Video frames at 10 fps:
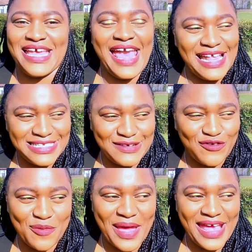And
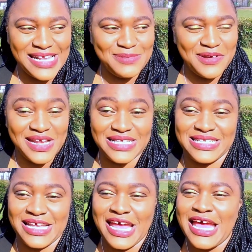from my
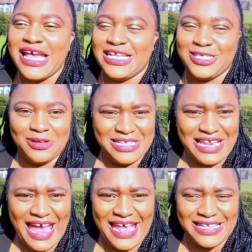experience, it's not
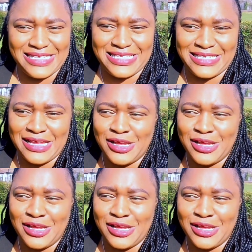nice